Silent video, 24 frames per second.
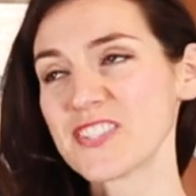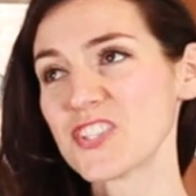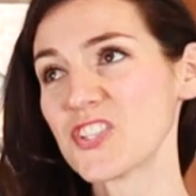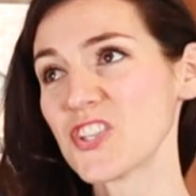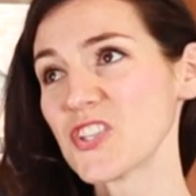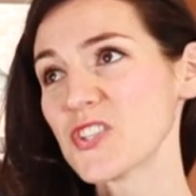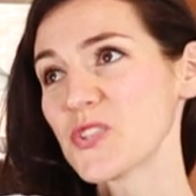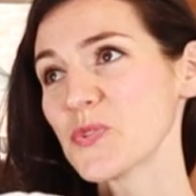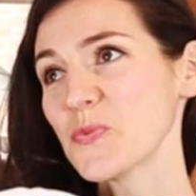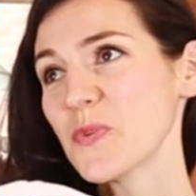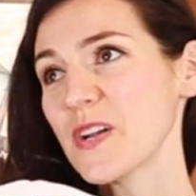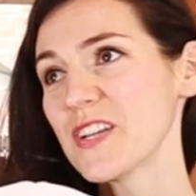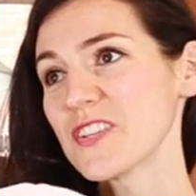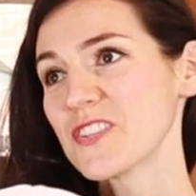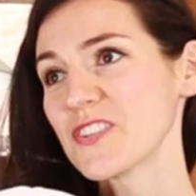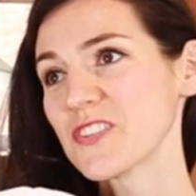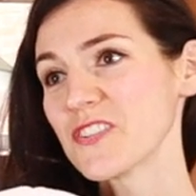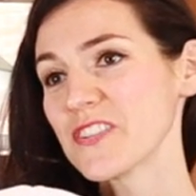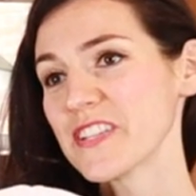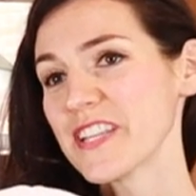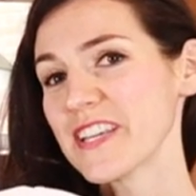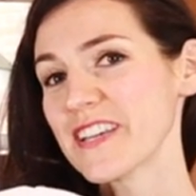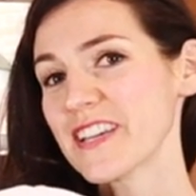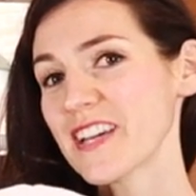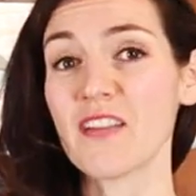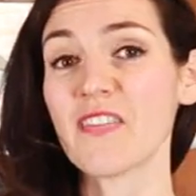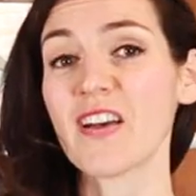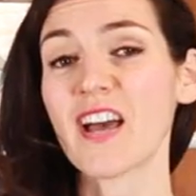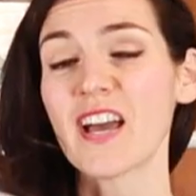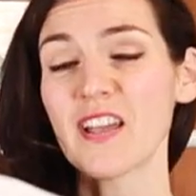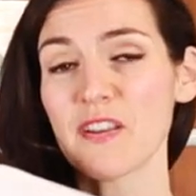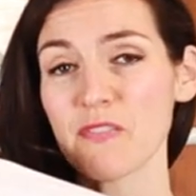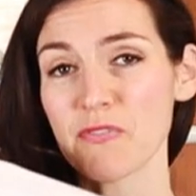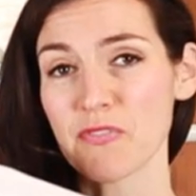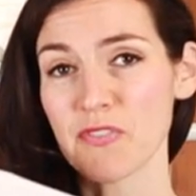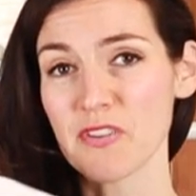Just a white turtleneck. I've
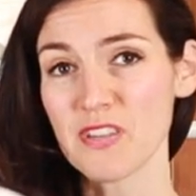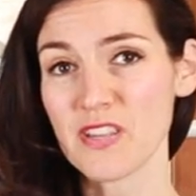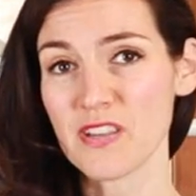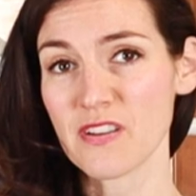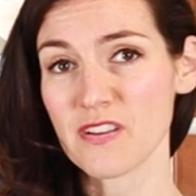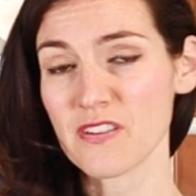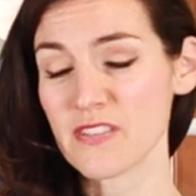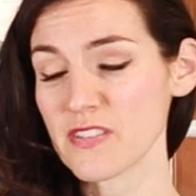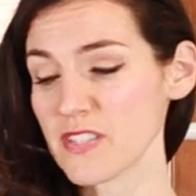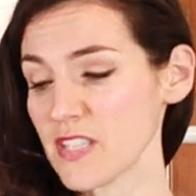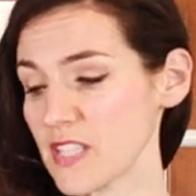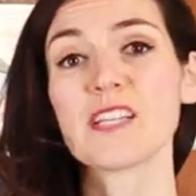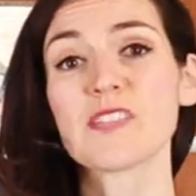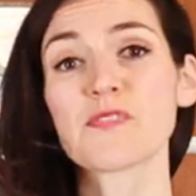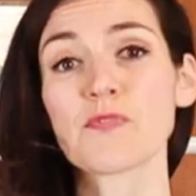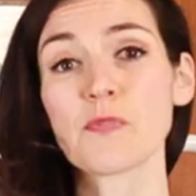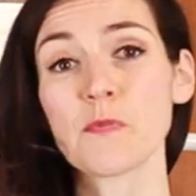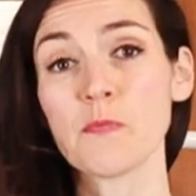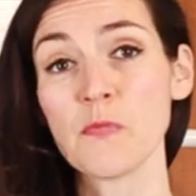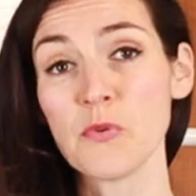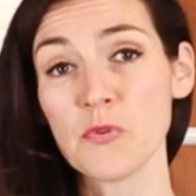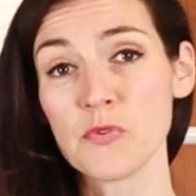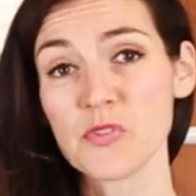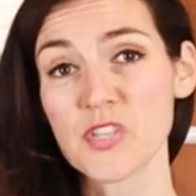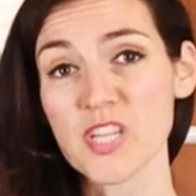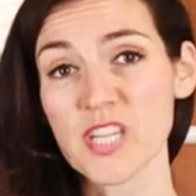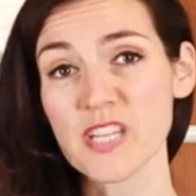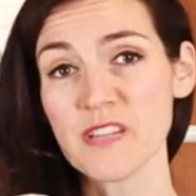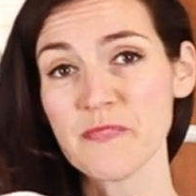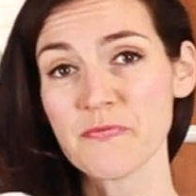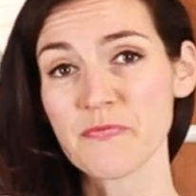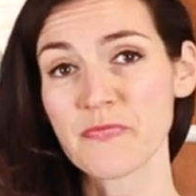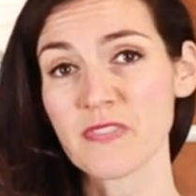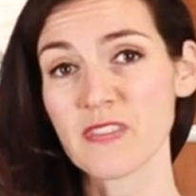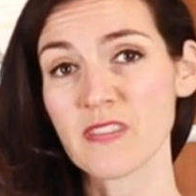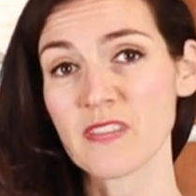had it for years. It's from Muji.
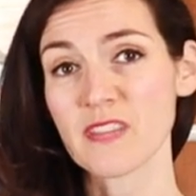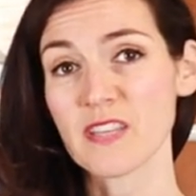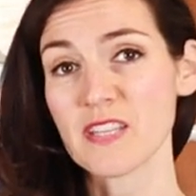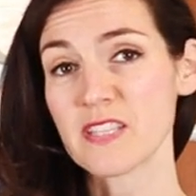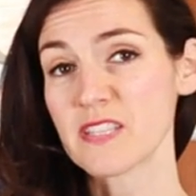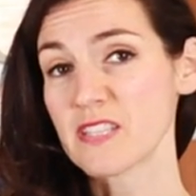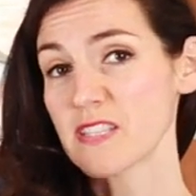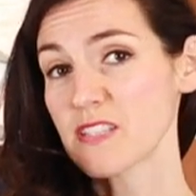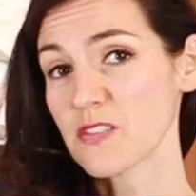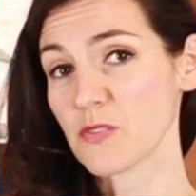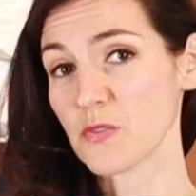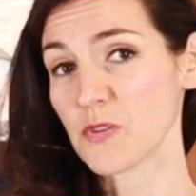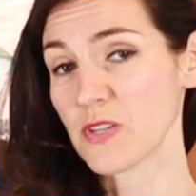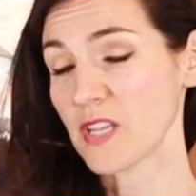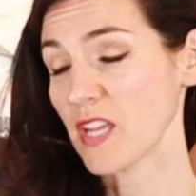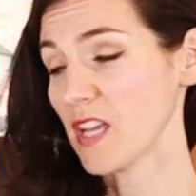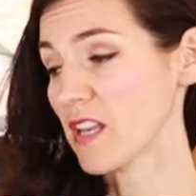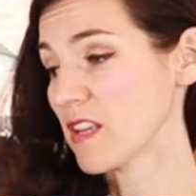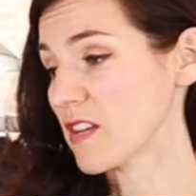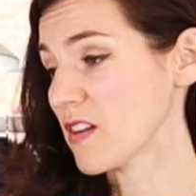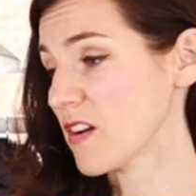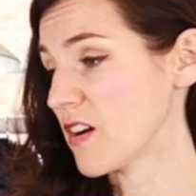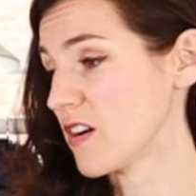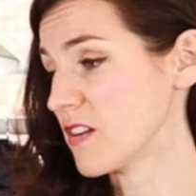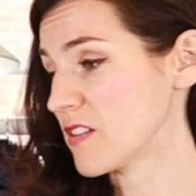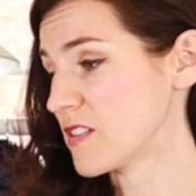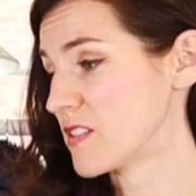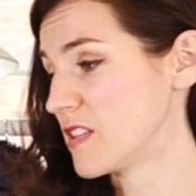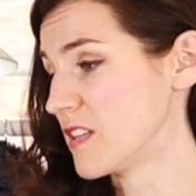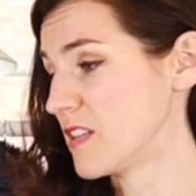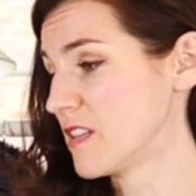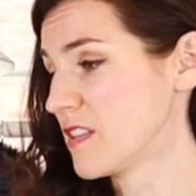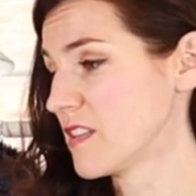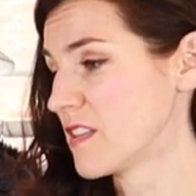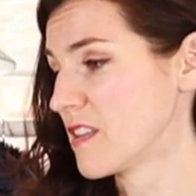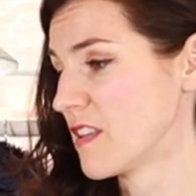It's organic
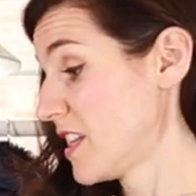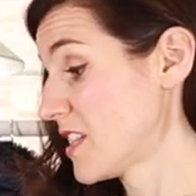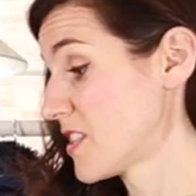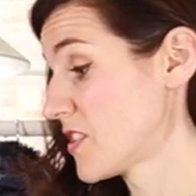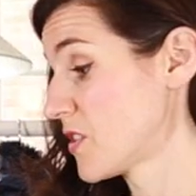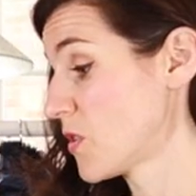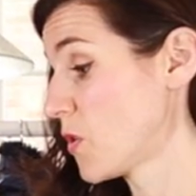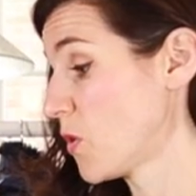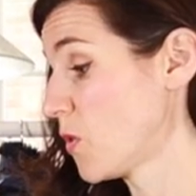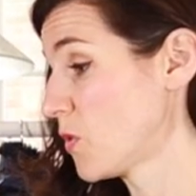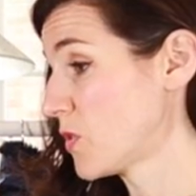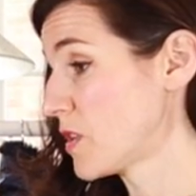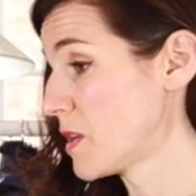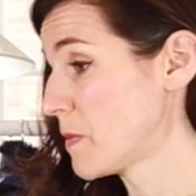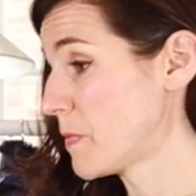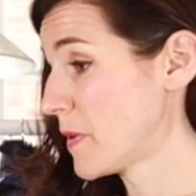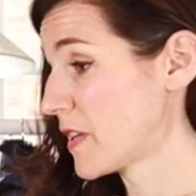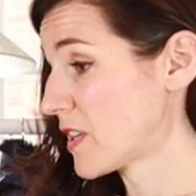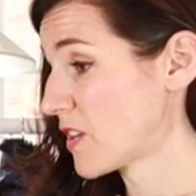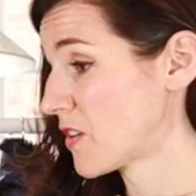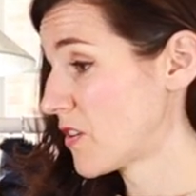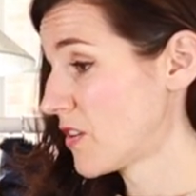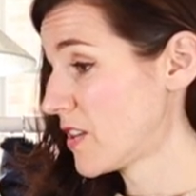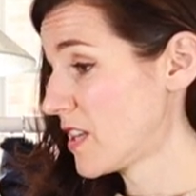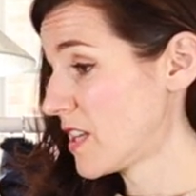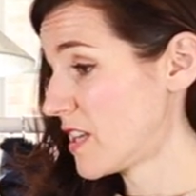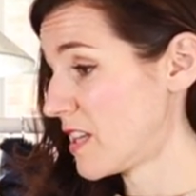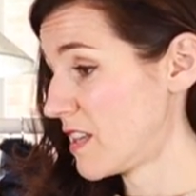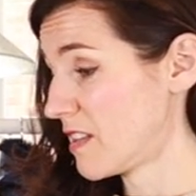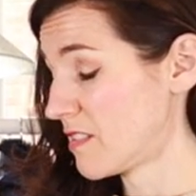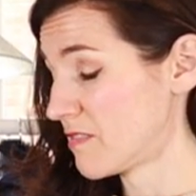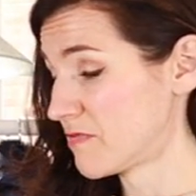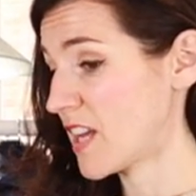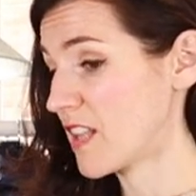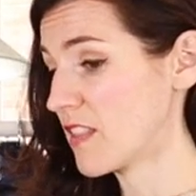cotton. It's an oldie but goodie.